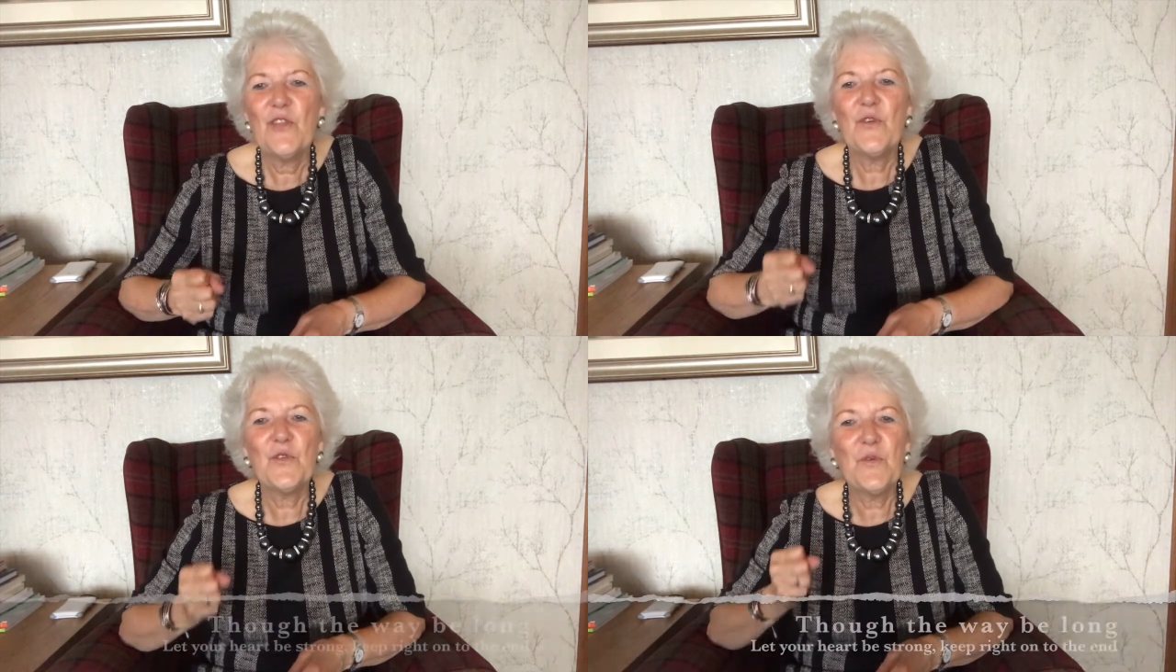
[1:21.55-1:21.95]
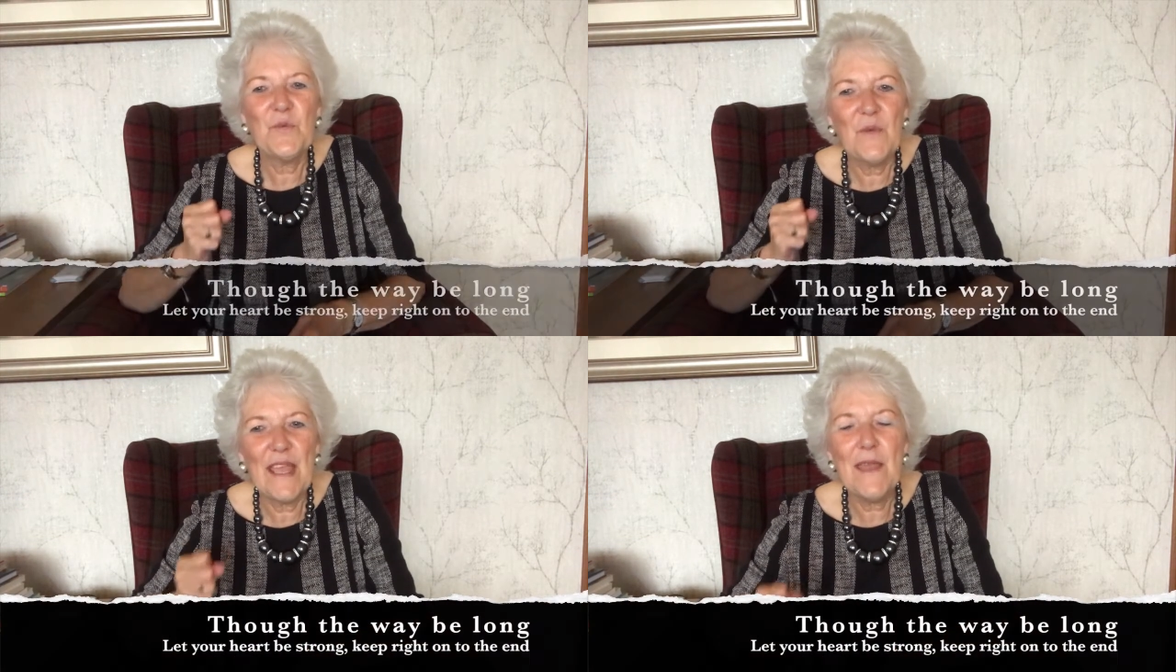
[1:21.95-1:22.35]
Though the
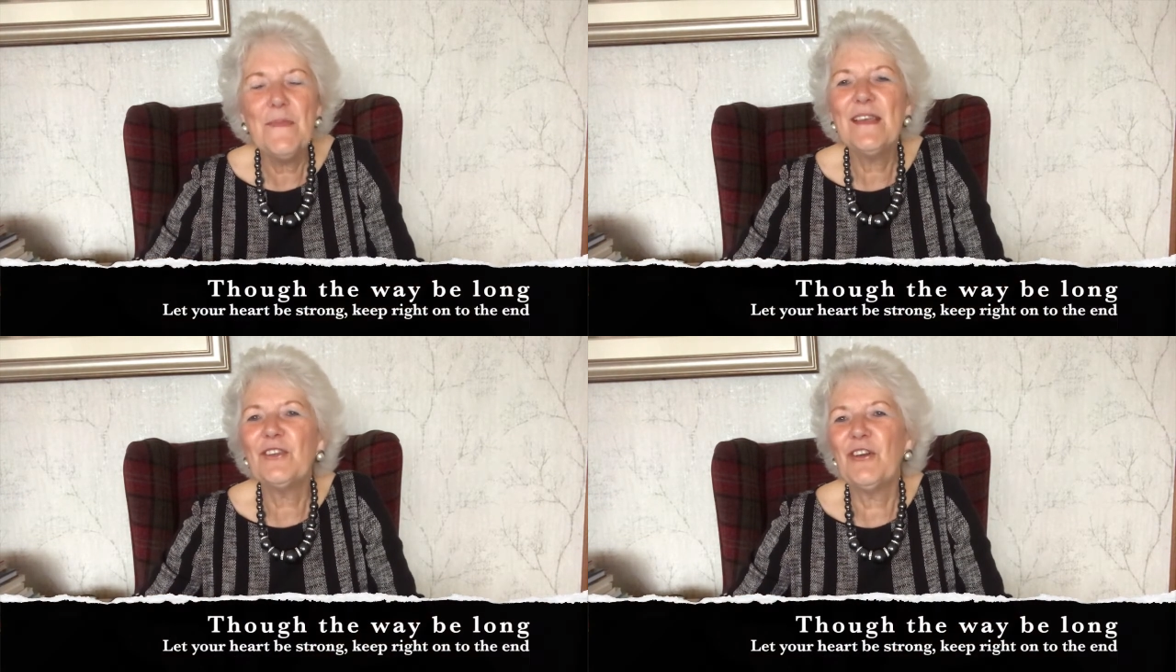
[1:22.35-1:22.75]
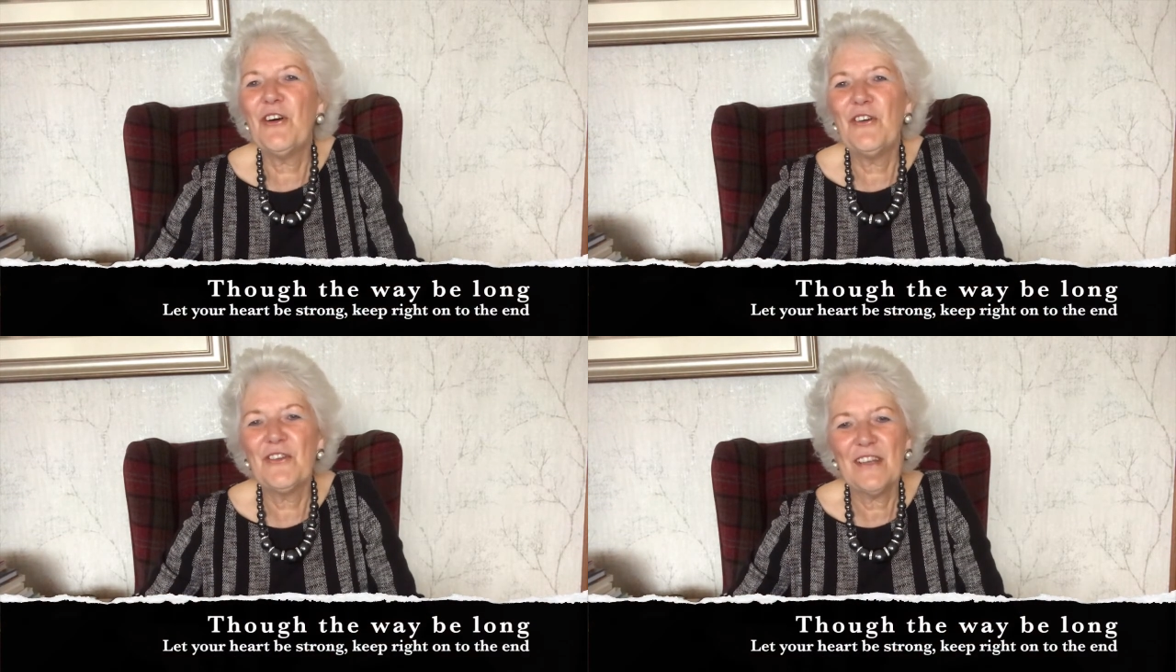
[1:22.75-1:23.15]
way be
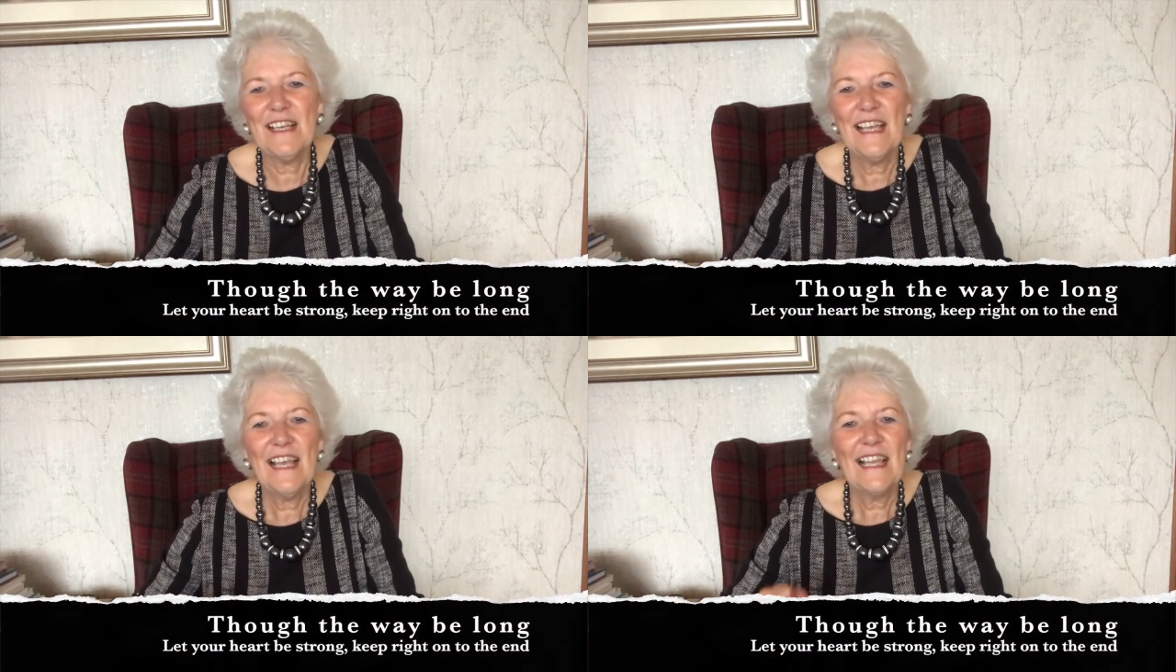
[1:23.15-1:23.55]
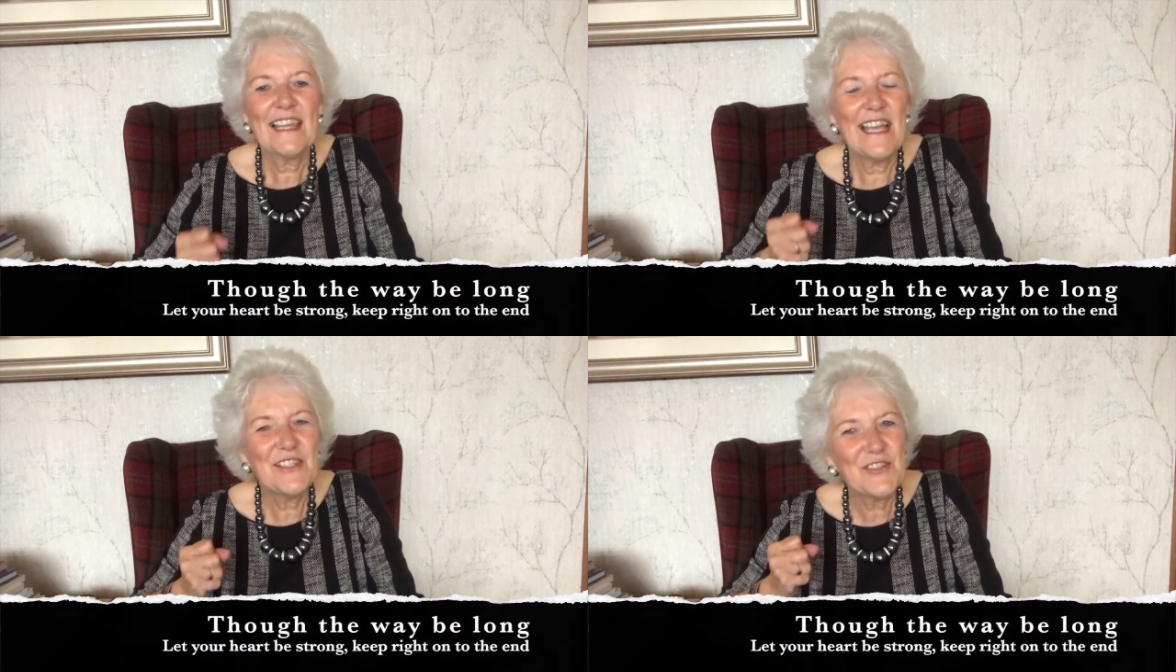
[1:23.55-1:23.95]
long,
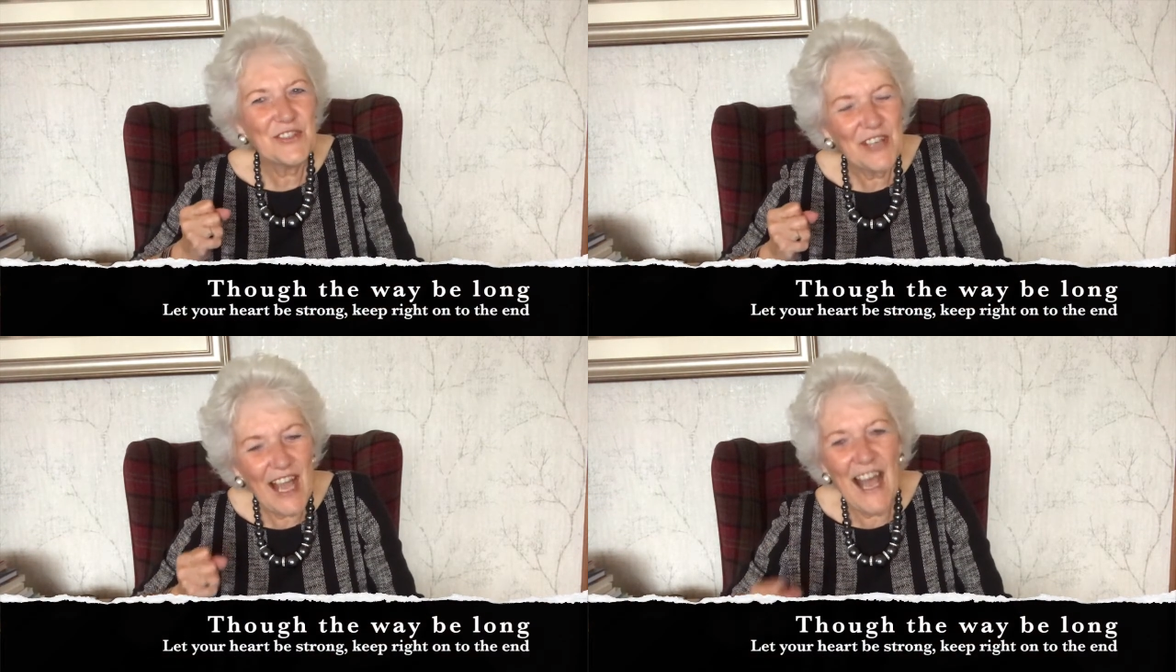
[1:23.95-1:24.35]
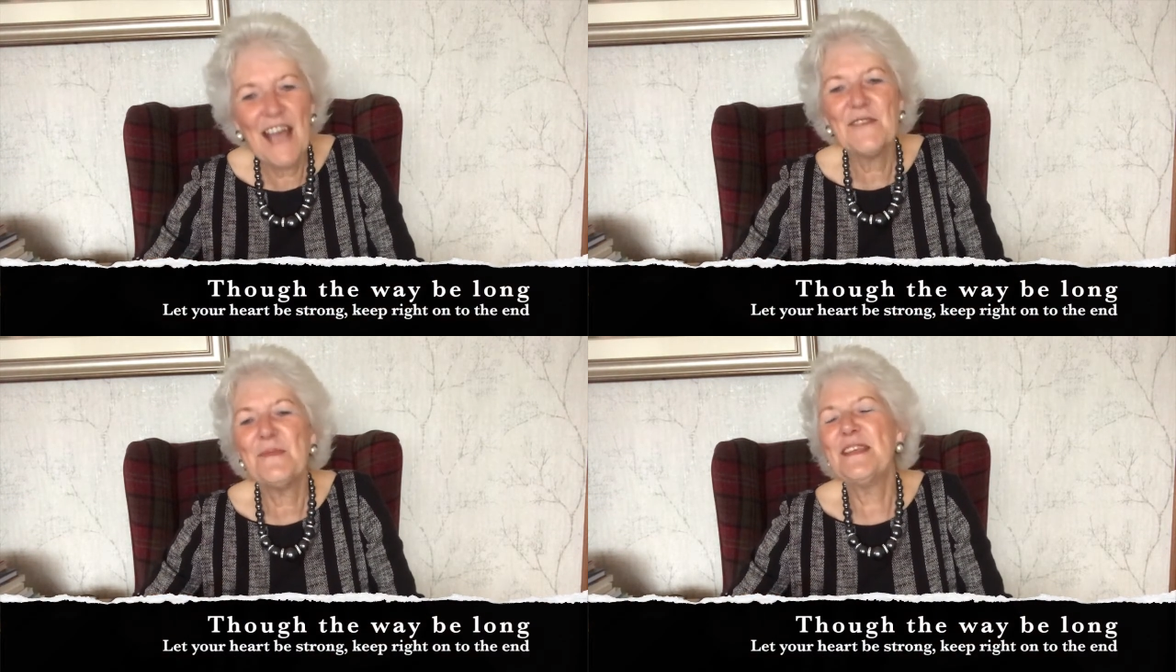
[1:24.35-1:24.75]
let your
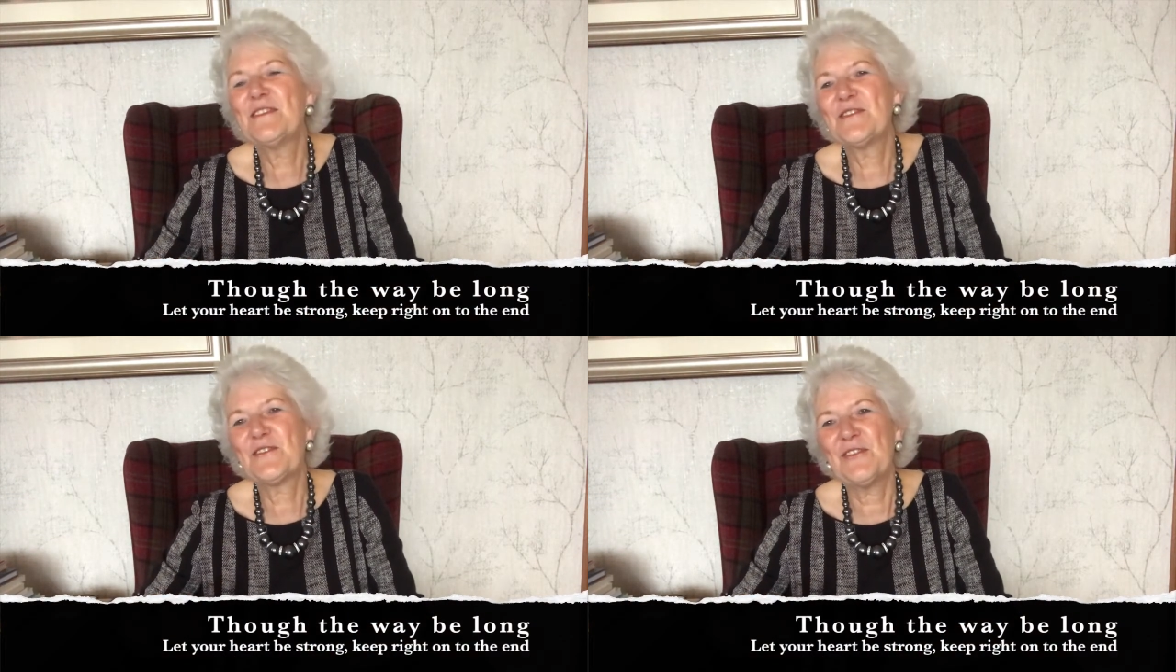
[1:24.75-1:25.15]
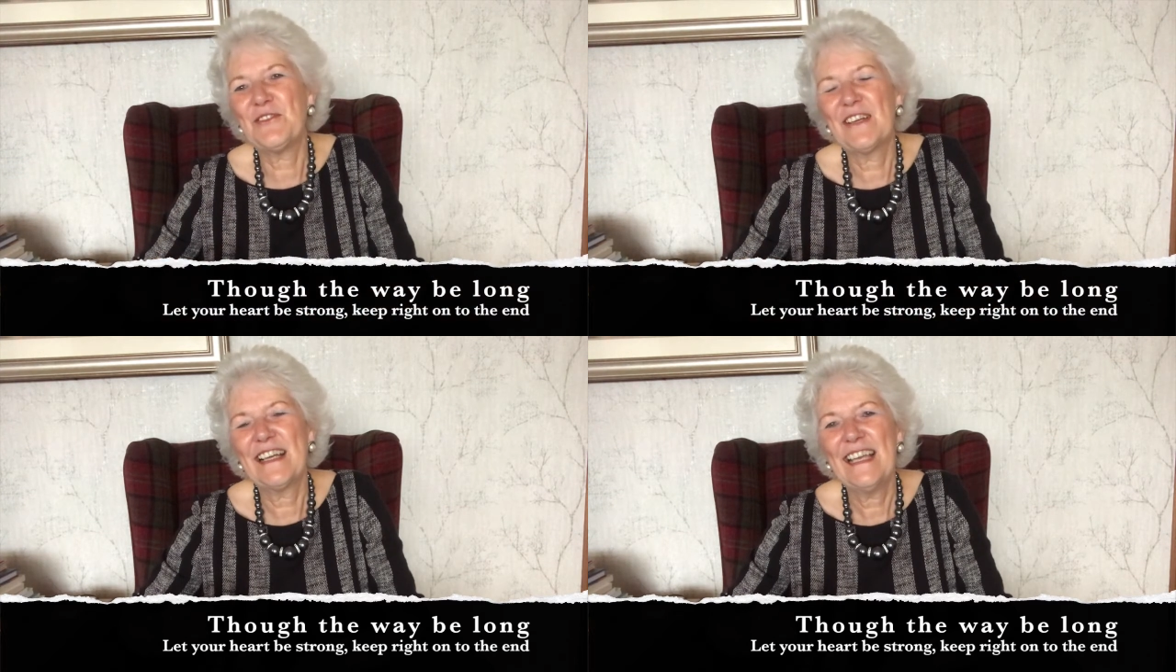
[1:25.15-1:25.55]
heart be
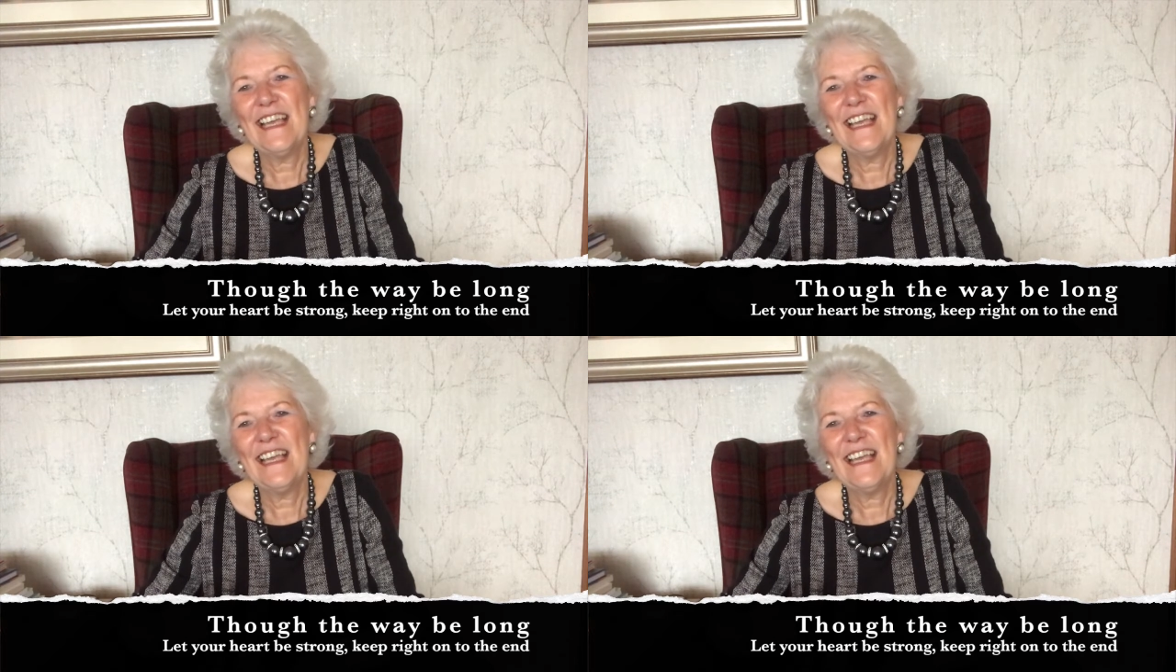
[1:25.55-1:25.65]
strong.